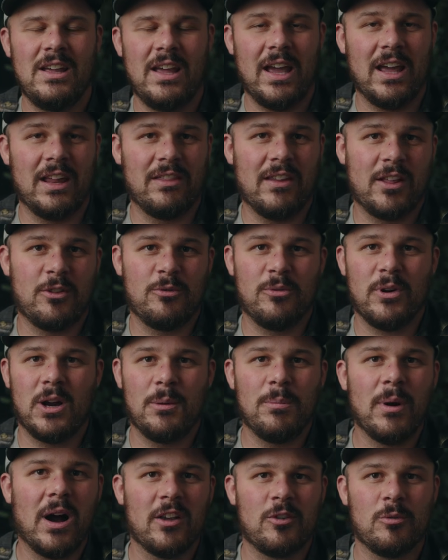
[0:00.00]
And that's
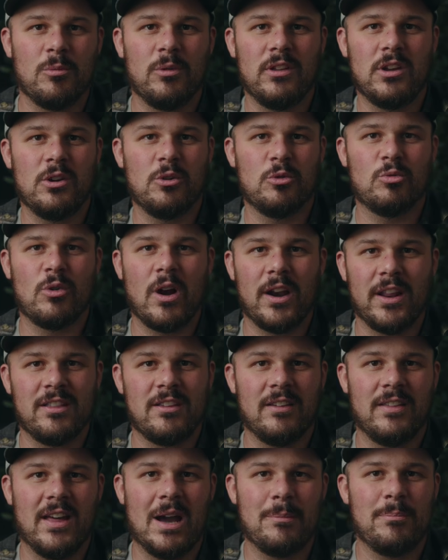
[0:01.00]
very possible that you'd run
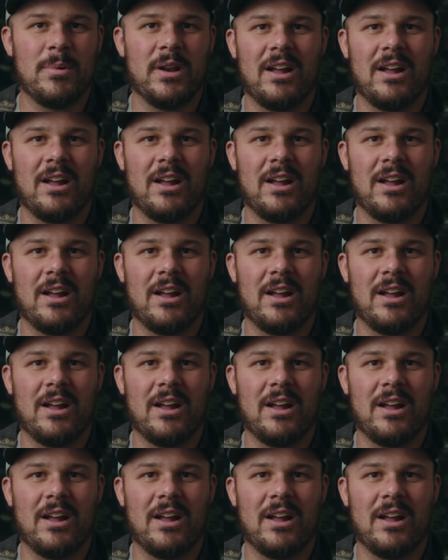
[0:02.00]
into that.